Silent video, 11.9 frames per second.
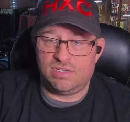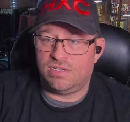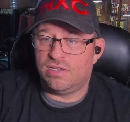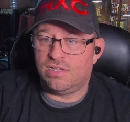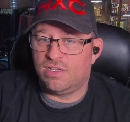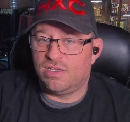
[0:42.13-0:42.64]

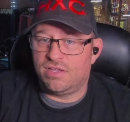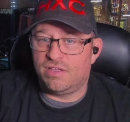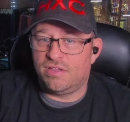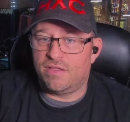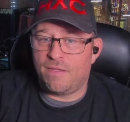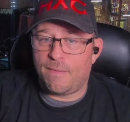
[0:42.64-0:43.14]

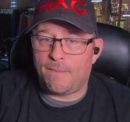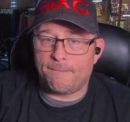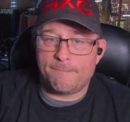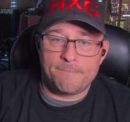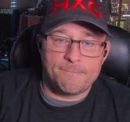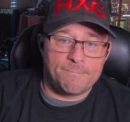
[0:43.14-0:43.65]

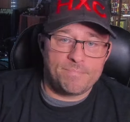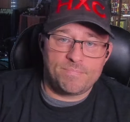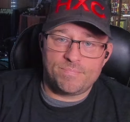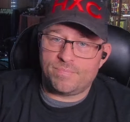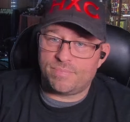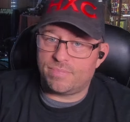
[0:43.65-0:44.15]

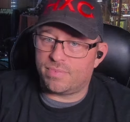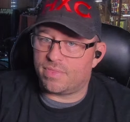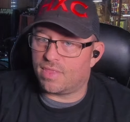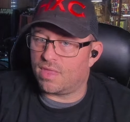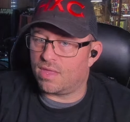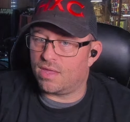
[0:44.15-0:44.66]

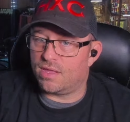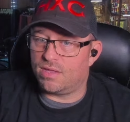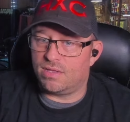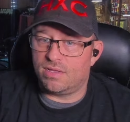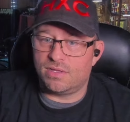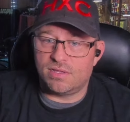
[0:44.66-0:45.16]

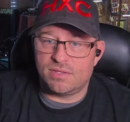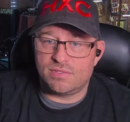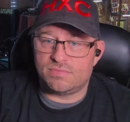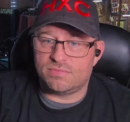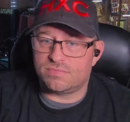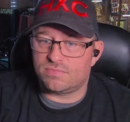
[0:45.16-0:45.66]

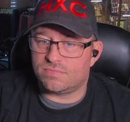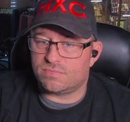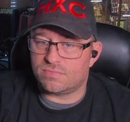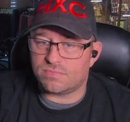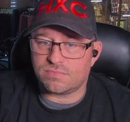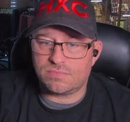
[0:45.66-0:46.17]

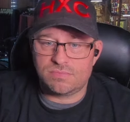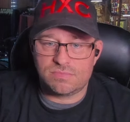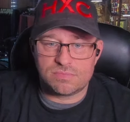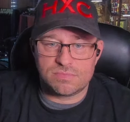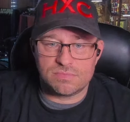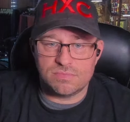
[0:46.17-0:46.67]

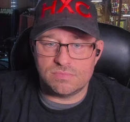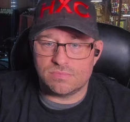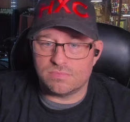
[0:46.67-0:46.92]
No one is speaking in this clip.